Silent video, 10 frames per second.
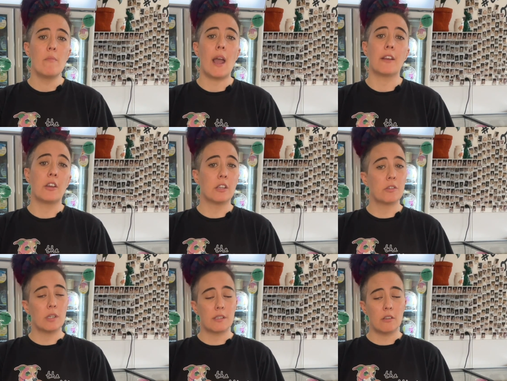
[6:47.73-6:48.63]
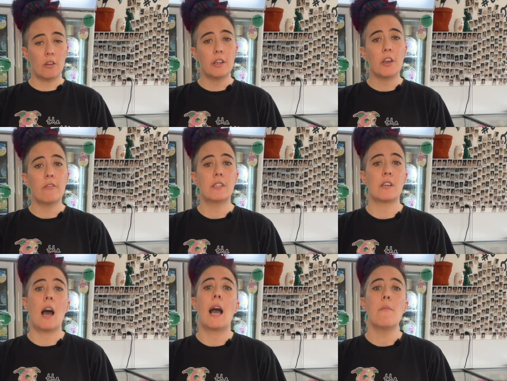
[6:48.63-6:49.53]
and you can do it slowly over
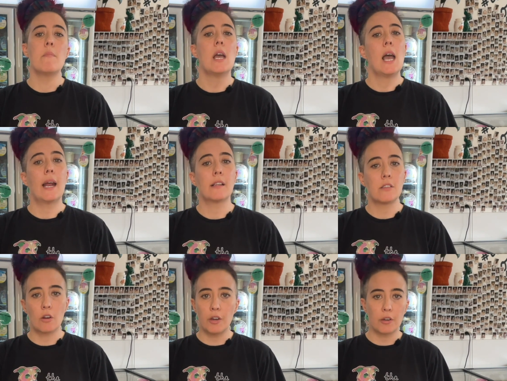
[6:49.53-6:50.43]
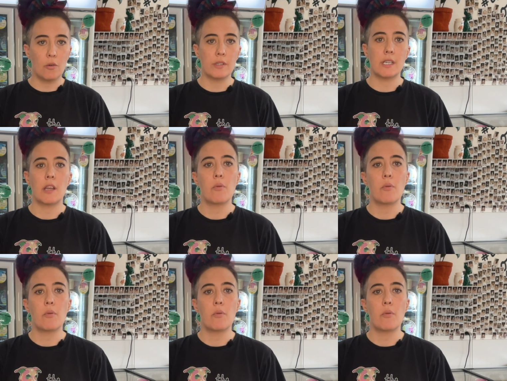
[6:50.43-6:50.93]
time and it's not going to cause any